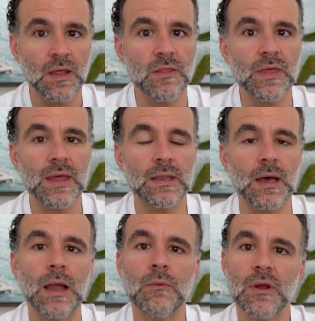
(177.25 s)
then
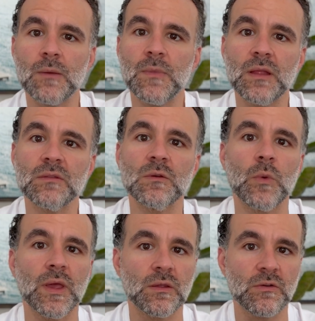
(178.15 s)
I recommend
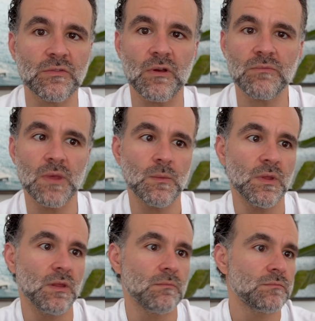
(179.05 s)
weighing yourself
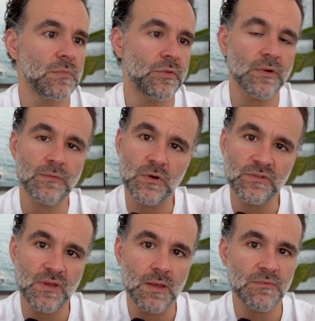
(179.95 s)
maybe 3 or 4
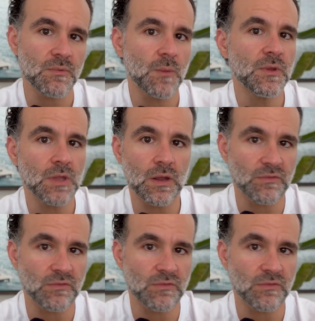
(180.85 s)
times, maybe not as